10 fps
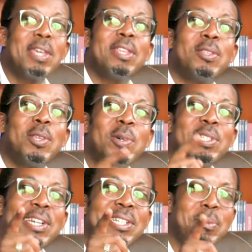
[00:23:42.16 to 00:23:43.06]

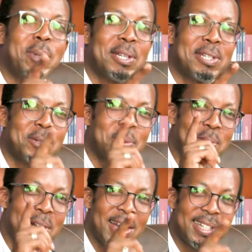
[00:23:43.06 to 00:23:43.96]
Those experts
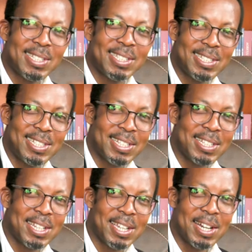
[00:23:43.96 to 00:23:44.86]
who are
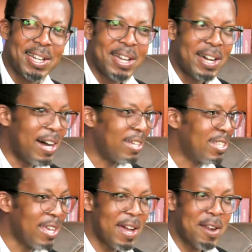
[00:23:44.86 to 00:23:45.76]
sitting here, they